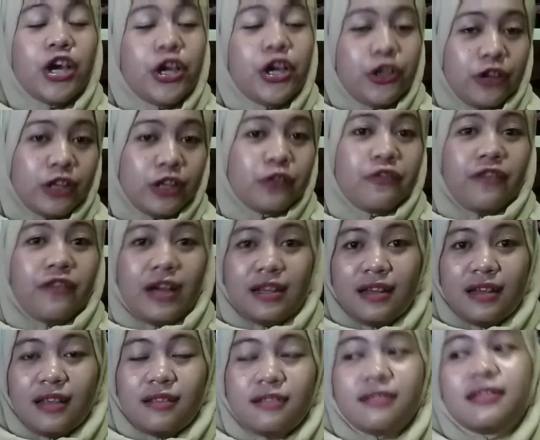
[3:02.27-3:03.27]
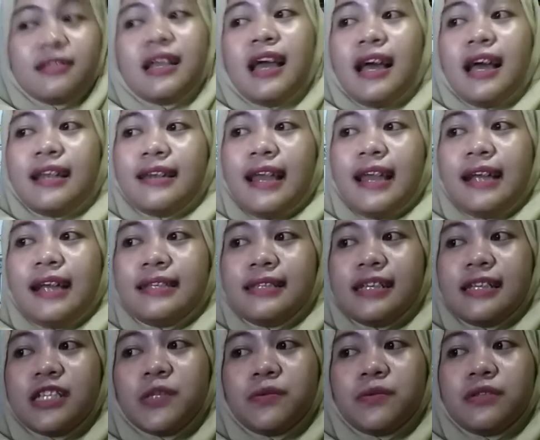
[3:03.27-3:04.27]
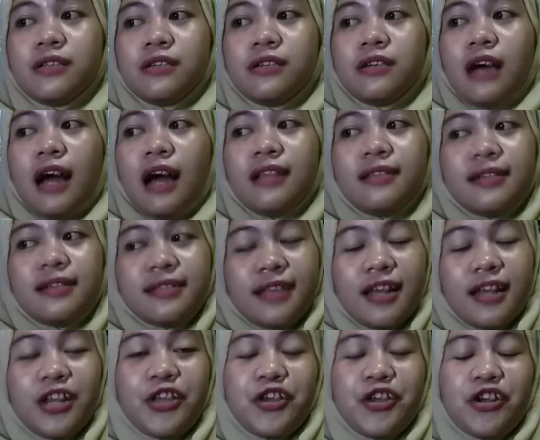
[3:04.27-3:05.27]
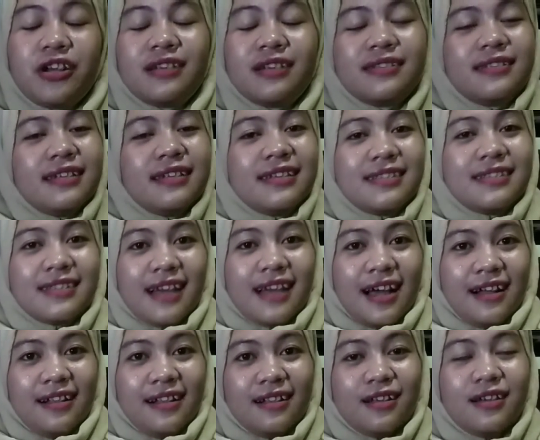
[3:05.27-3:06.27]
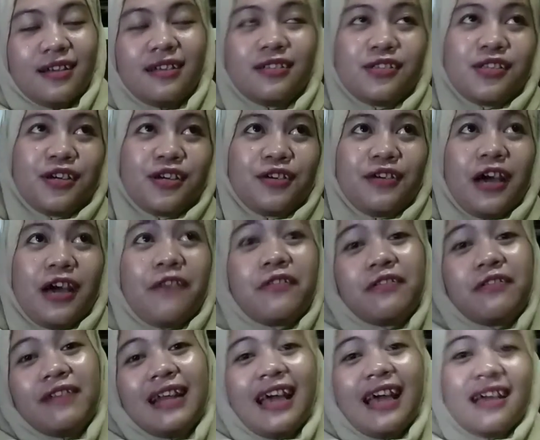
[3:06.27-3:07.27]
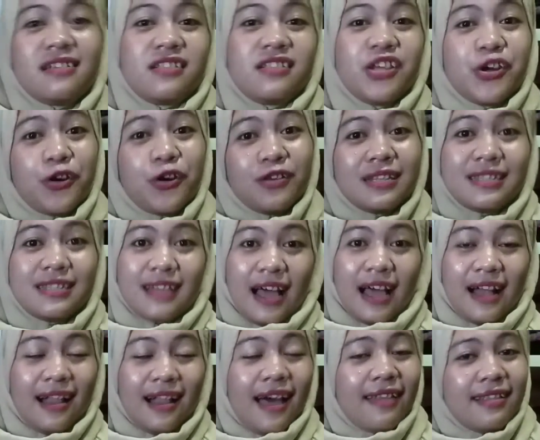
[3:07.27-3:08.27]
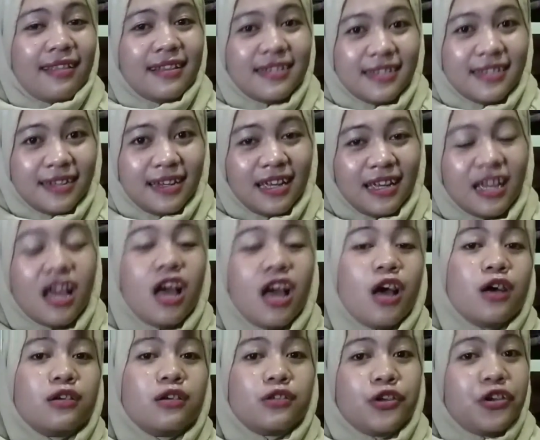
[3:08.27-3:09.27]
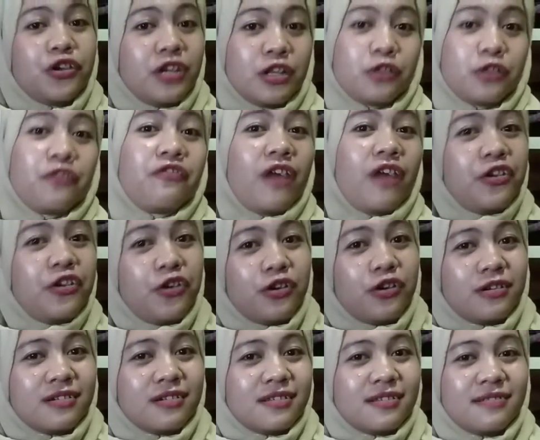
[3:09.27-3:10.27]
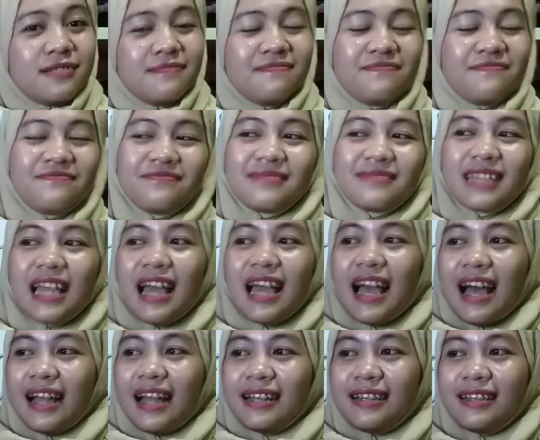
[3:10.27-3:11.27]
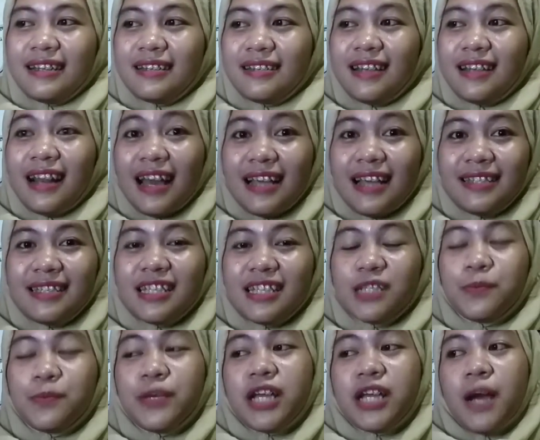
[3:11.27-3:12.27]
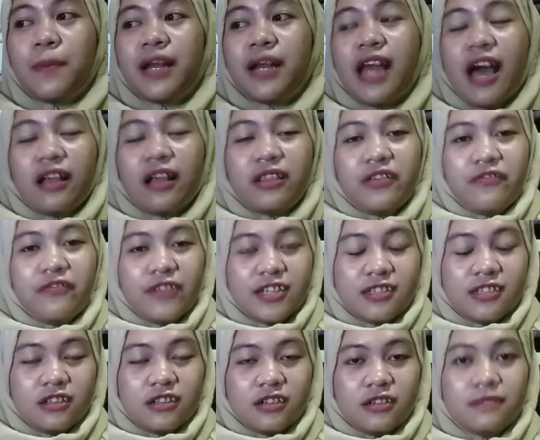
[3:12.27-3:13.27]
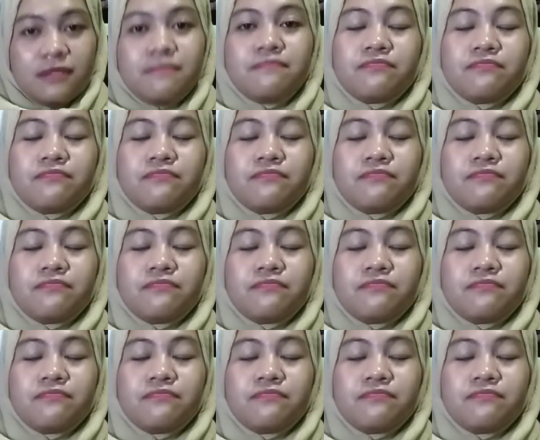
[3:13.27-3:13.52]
You need to find that. Next is understanding your listening style. So everyone has their own style at listening, so you need to find yours. The last is become an active listener.